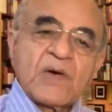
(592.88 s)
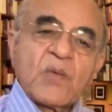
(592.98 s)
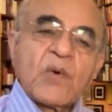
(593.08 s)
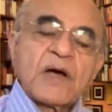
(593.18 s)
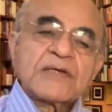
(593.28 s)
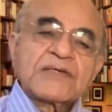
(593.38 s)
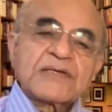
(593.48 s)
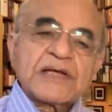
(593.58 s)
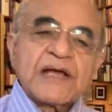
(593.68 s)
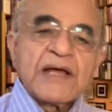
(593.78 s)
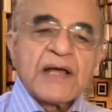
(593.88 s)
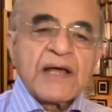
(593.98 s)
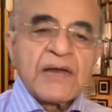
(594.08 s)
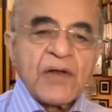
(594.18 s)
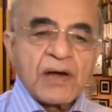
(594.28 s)
was
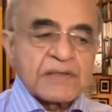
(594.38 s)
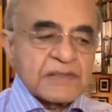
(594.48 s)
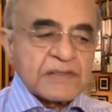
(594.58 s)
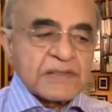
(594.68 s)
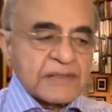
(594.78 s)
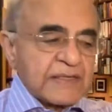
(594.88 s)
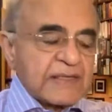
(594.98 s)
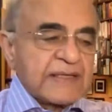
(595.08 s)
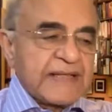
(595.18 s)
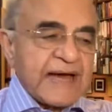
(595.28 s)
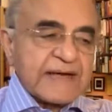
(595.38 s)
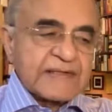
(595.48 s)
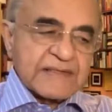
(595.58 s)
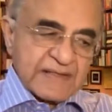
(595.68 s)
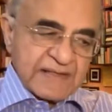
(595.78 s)
not that